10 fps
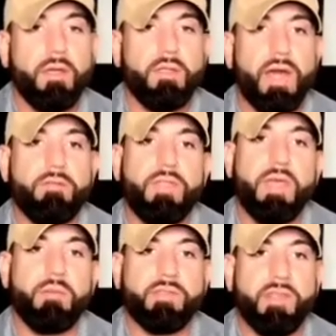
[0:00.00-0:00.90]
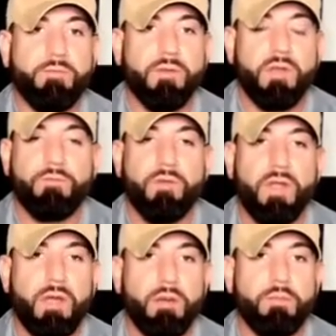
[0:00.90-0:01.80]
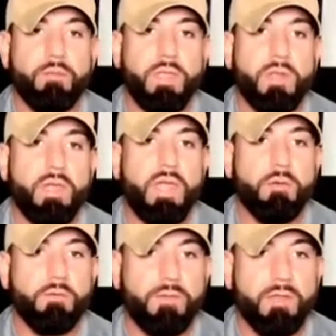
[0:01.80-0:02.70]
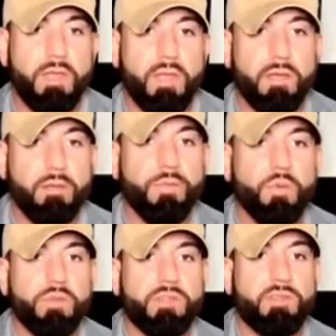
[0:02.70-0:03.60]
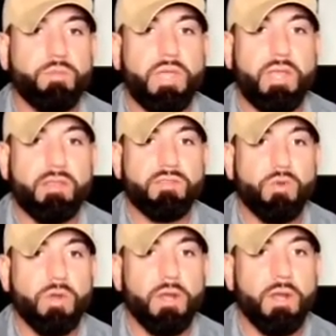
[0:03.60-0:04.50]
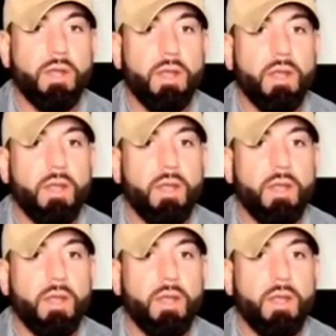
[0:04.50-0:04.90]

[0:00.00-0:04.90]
a lot of them suffer from, hemophilia, which is a bleeding disorder.